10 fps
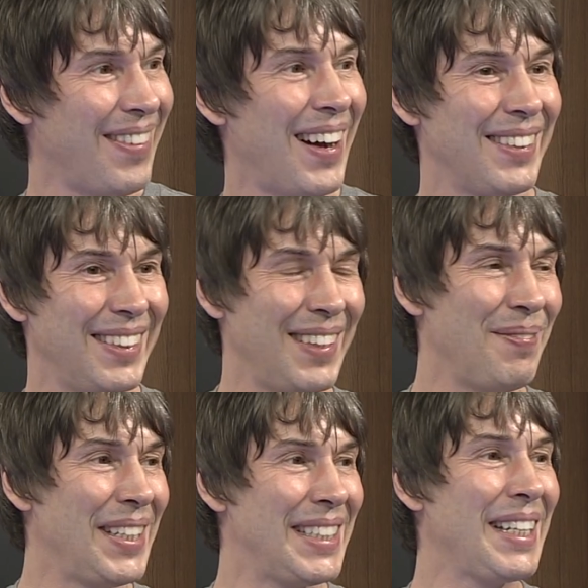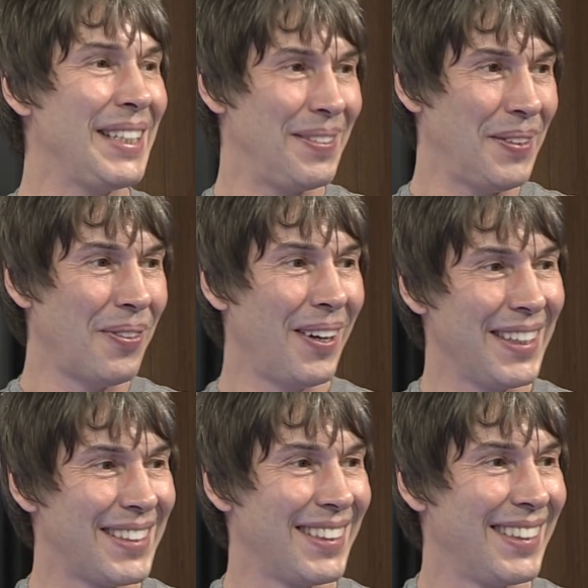rather than be seen to be
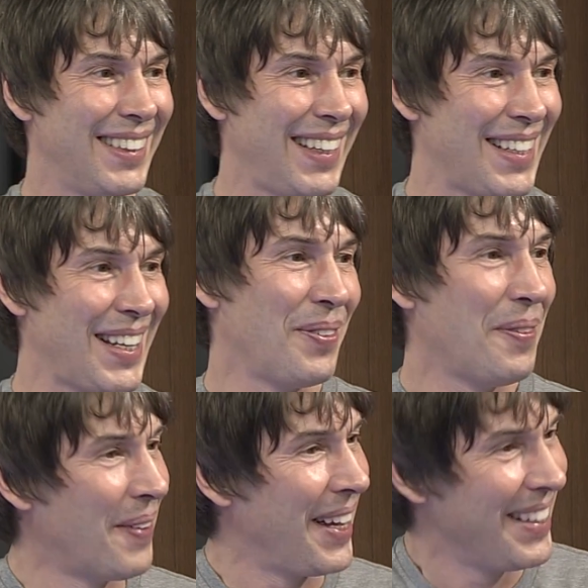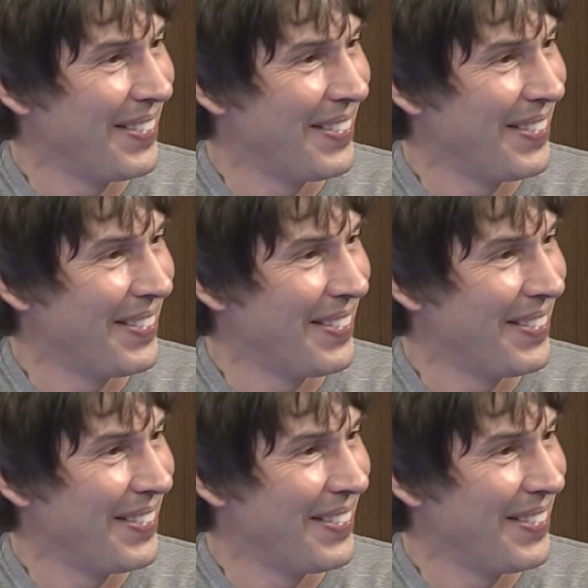right. That, that would be my